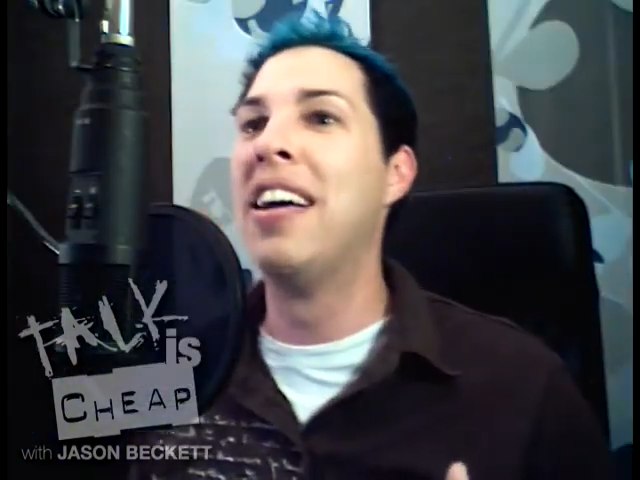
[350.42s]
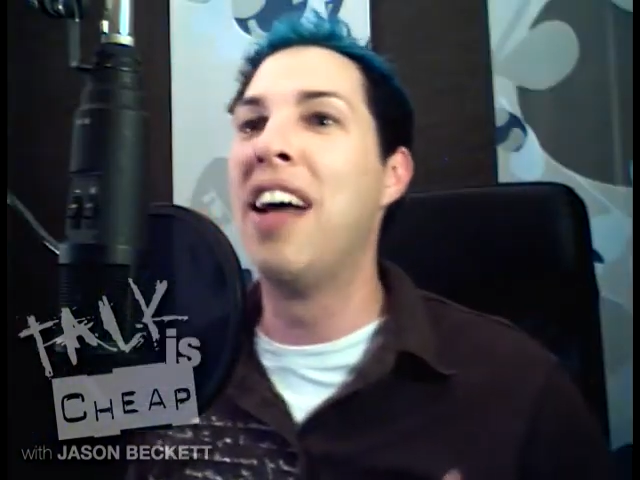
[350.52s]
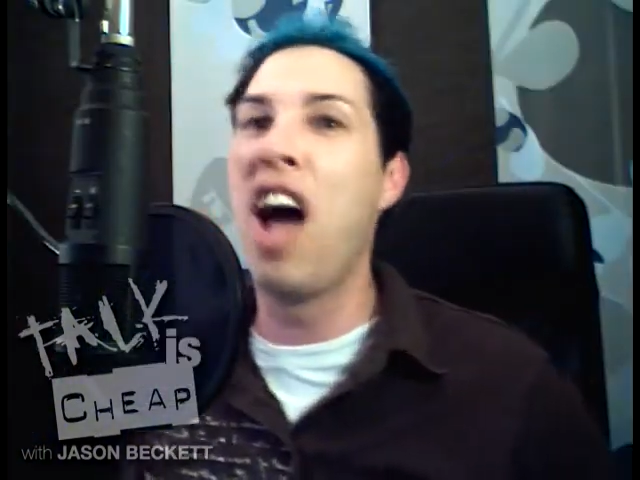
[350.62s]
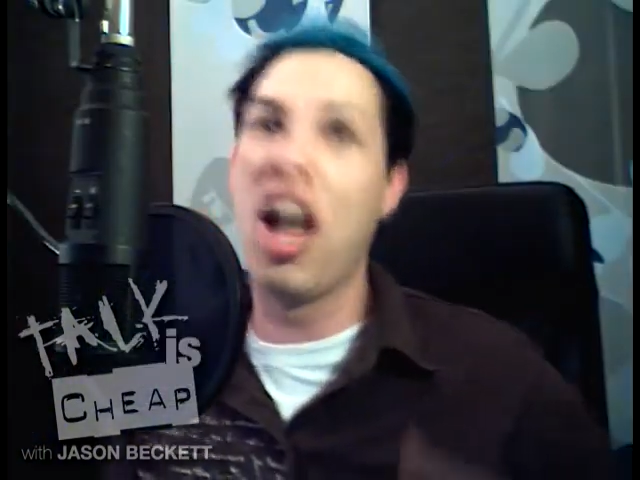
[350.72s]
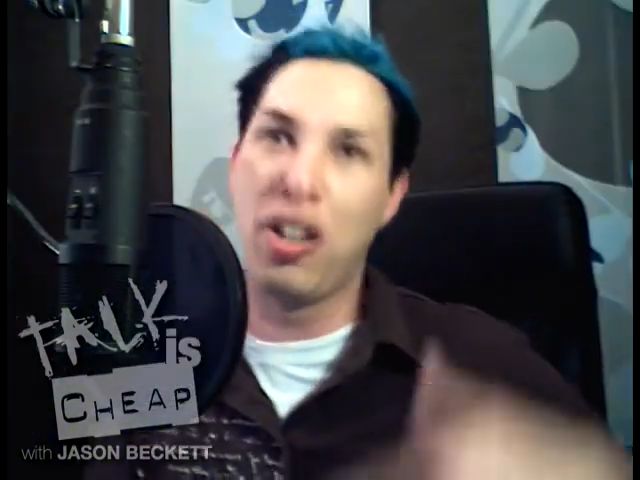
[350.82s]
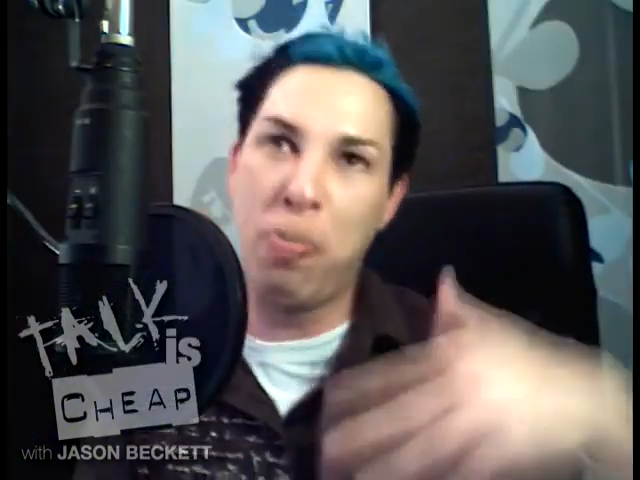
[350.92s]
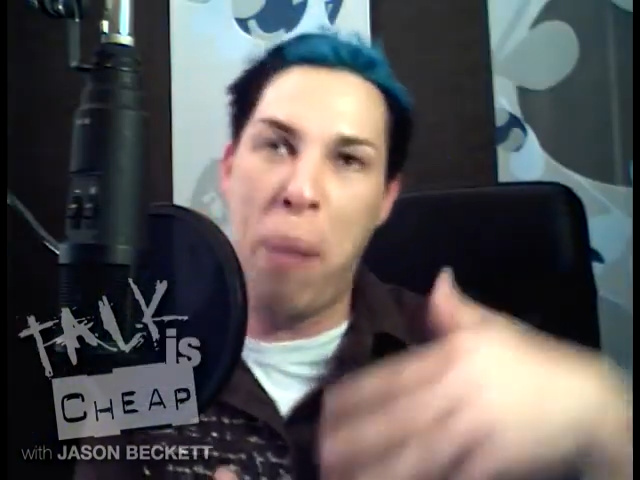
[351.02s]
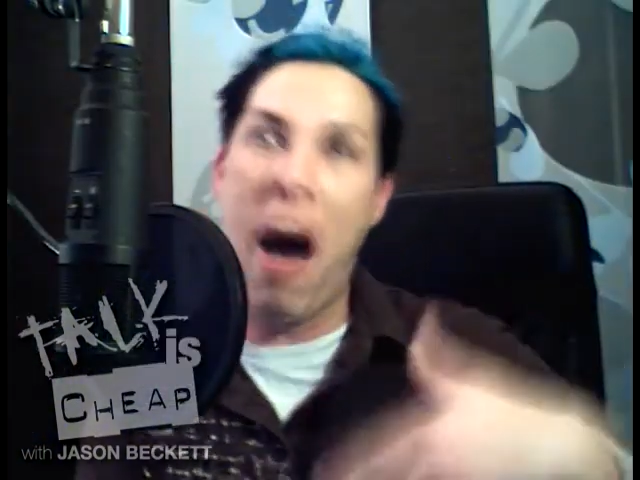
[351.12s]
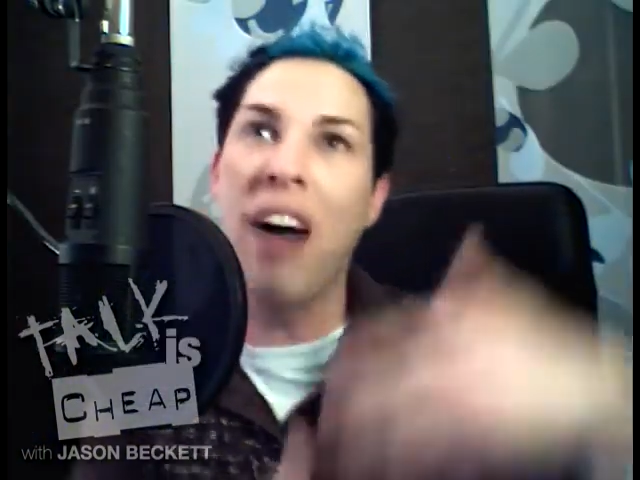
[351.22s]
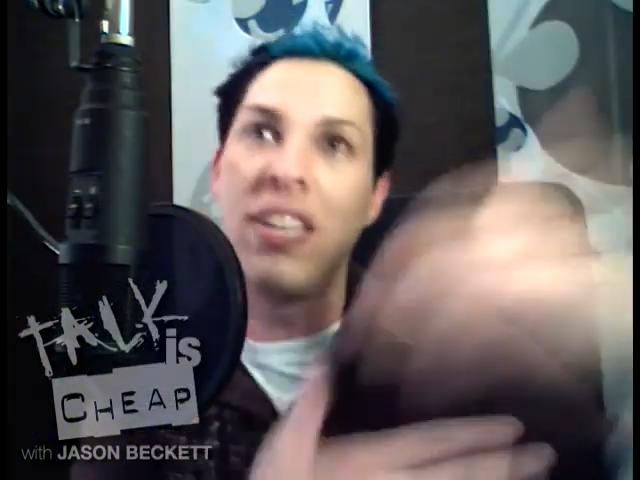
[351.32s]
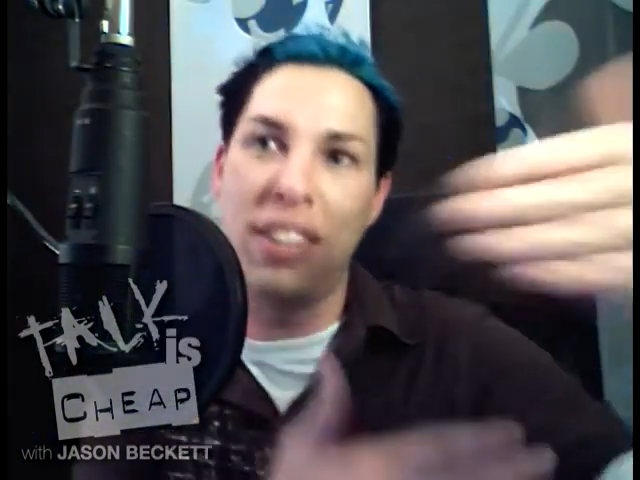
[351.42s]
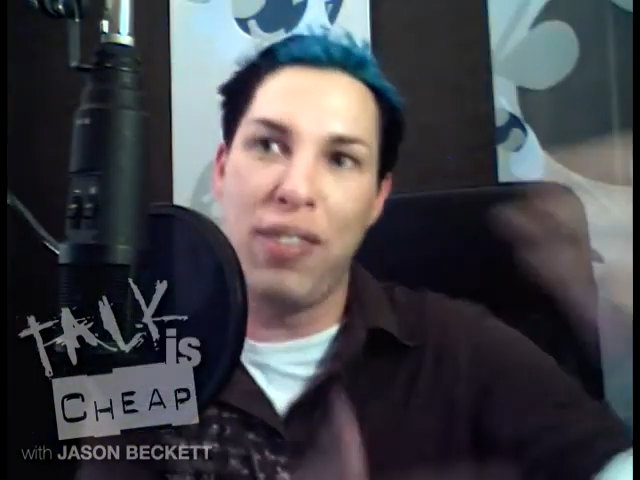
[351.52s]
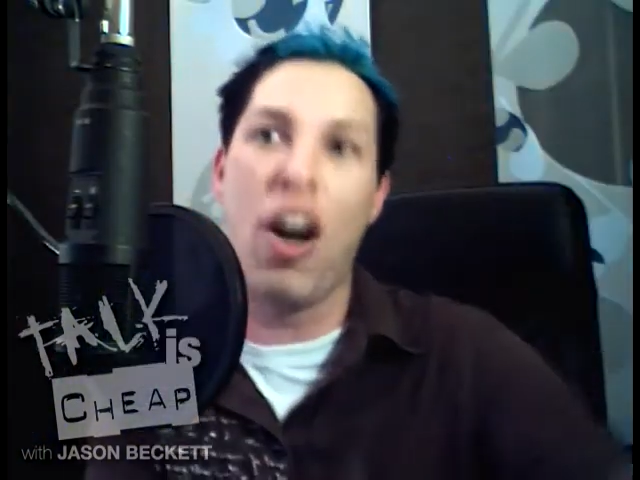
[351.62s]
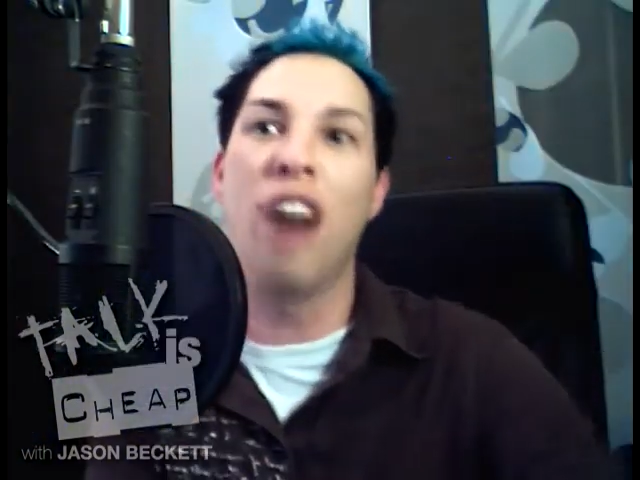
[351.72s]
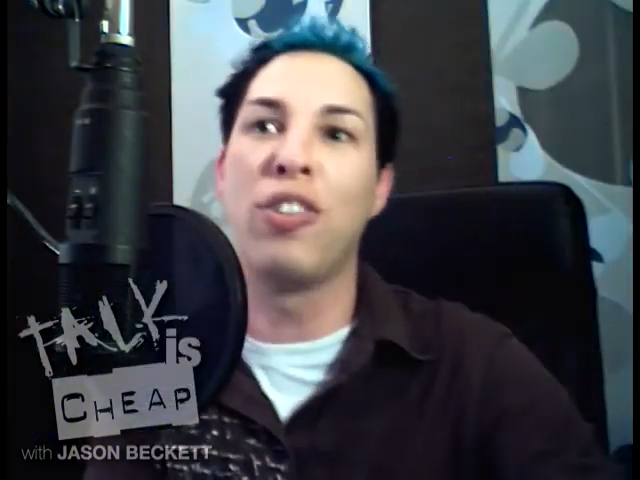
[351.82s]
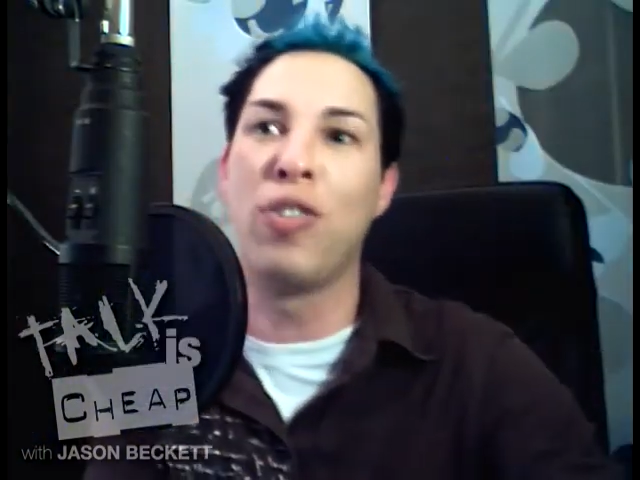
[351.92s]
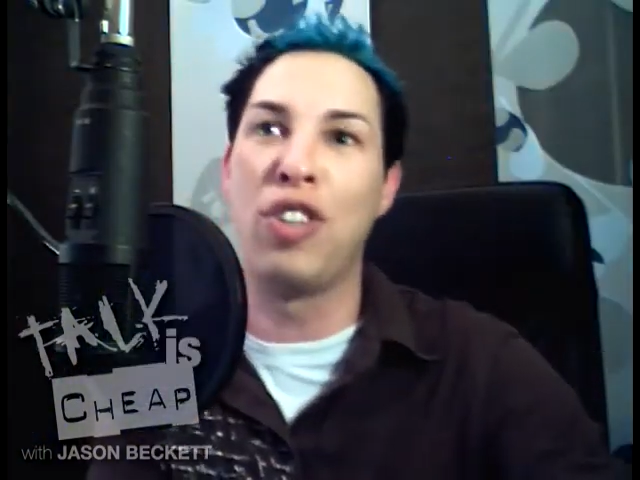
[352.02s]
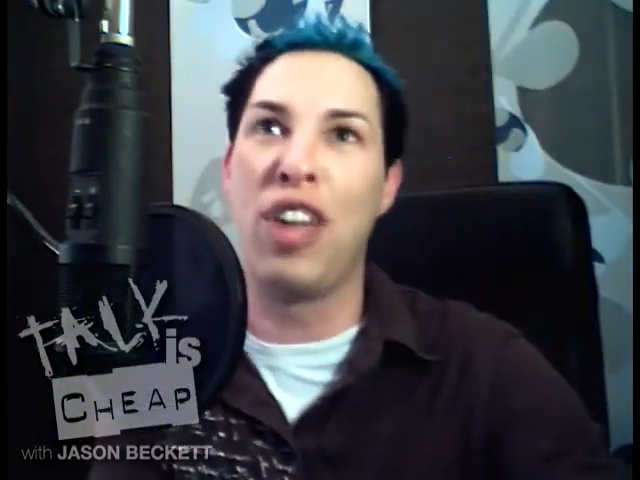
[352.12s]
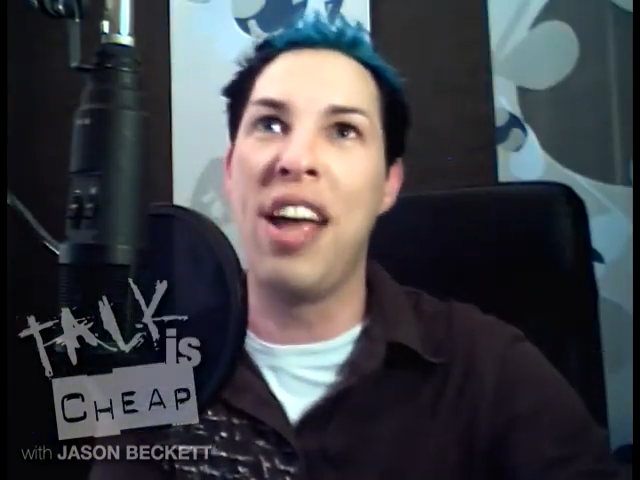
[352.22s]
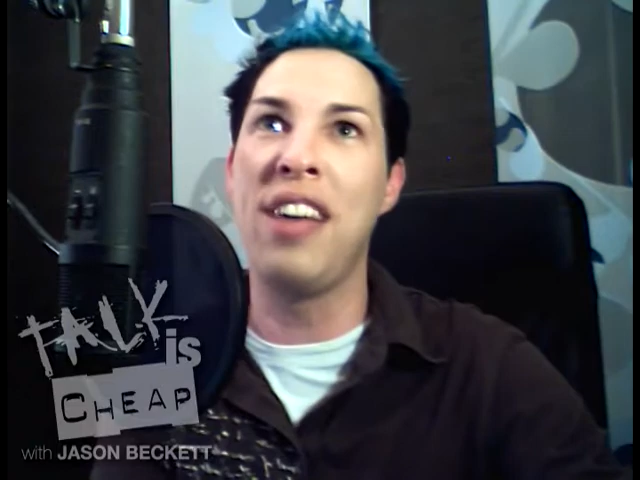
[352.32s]
a positive cause for
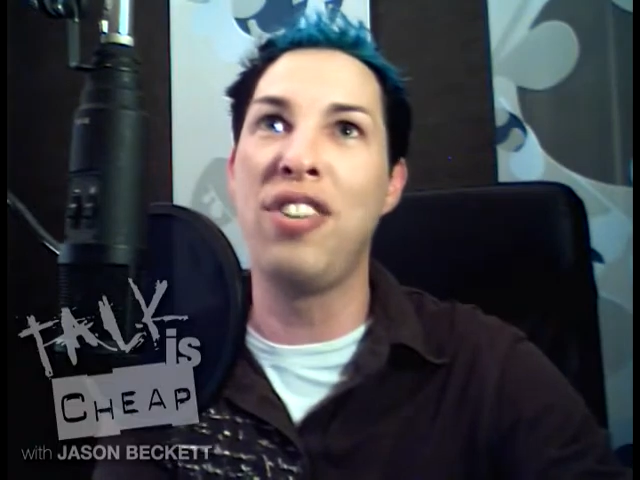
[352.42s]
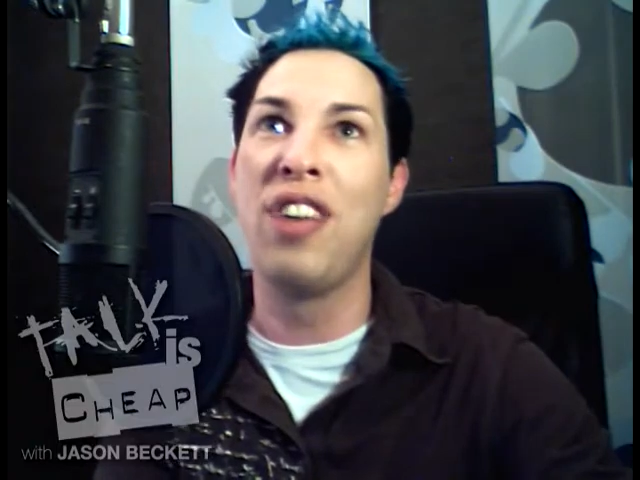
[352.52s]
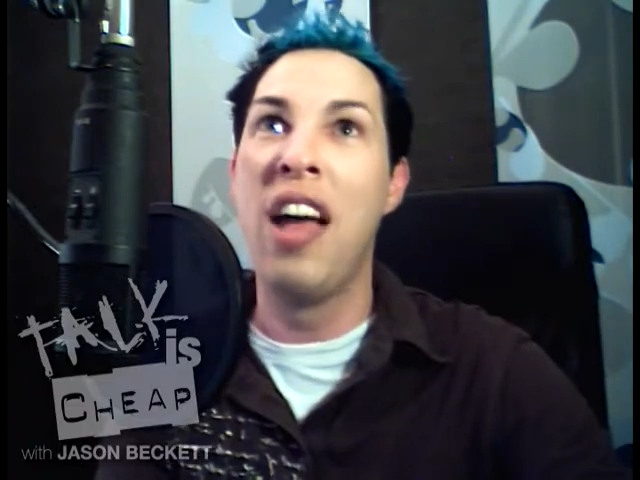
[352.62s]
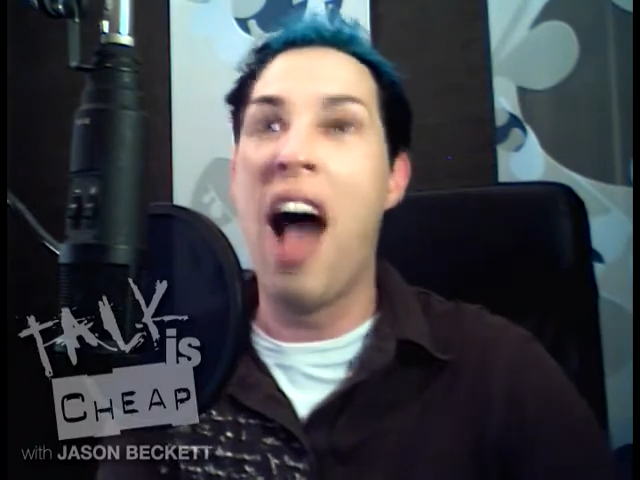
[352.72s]
change.